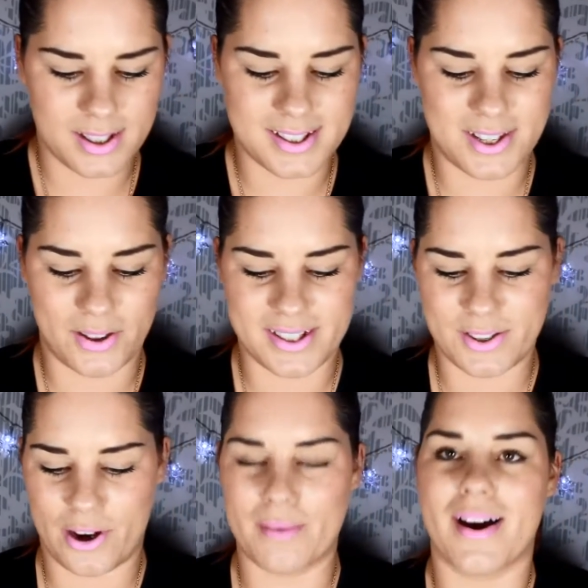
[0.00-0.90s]
So
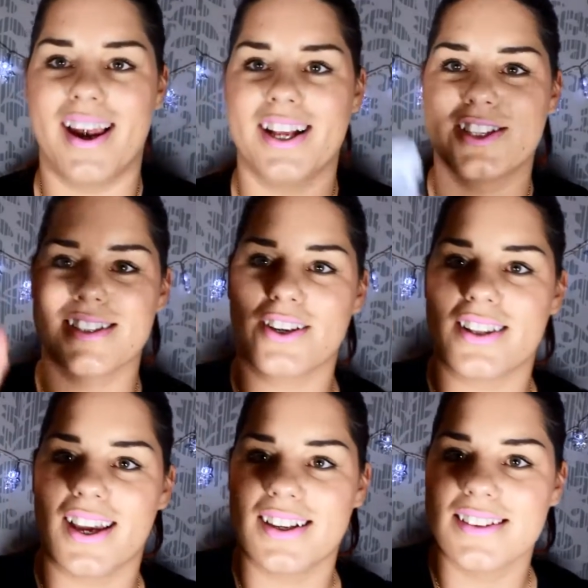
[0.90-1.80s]
these cream eyelashes, look at
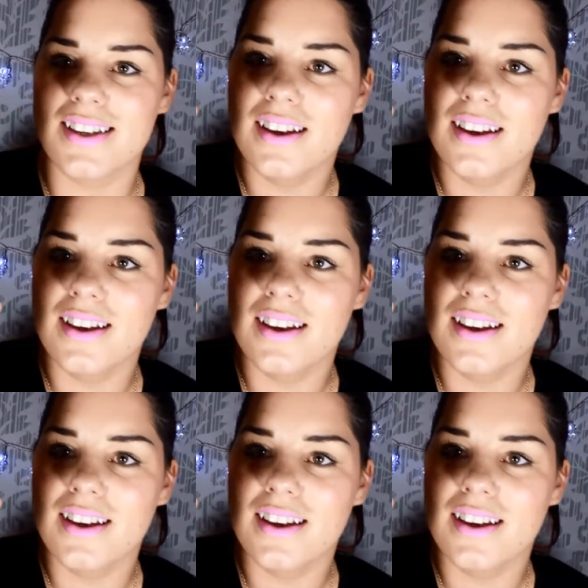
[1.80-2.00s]
these.